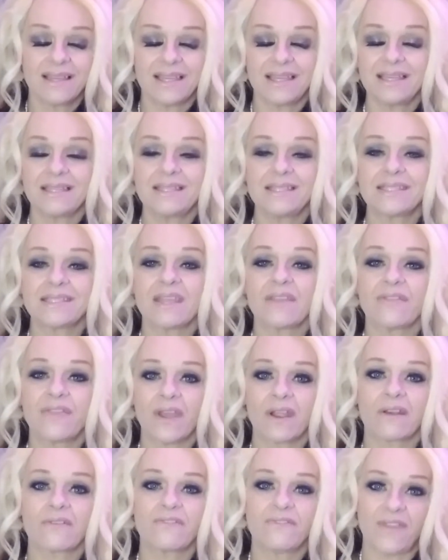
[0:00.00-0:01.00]
is
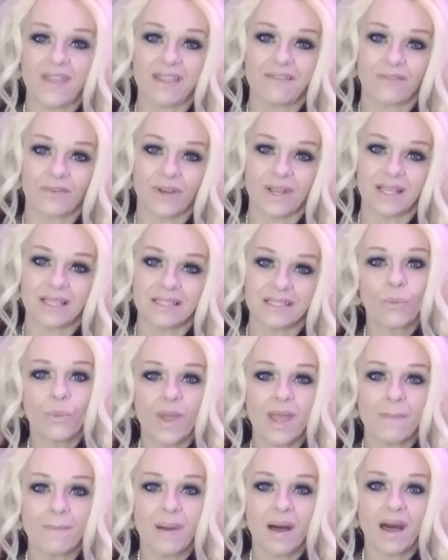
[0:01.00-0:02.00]
their favorite.
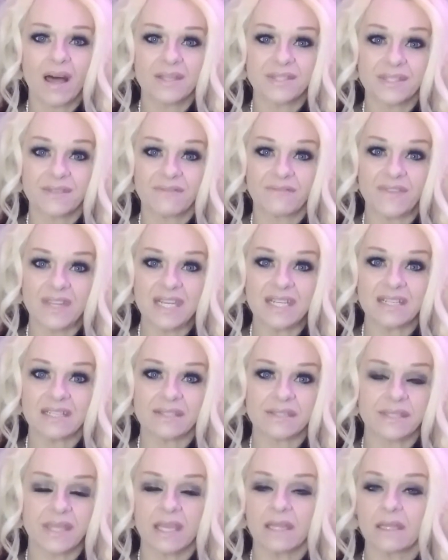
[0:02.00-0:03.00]
Wet Paws and
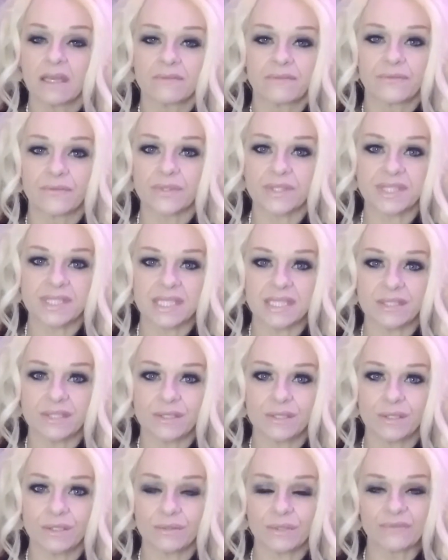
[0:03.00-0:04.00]
Venus, they love Friskies
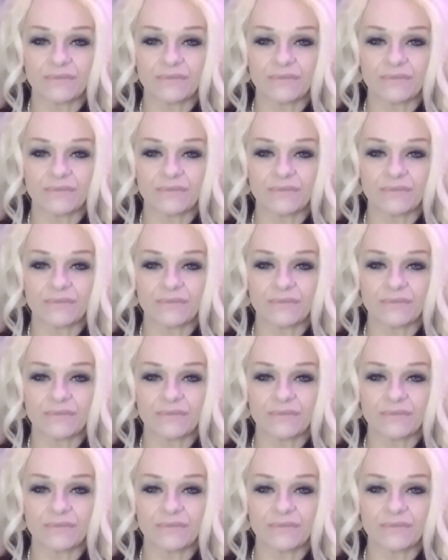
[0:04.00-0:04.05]
too.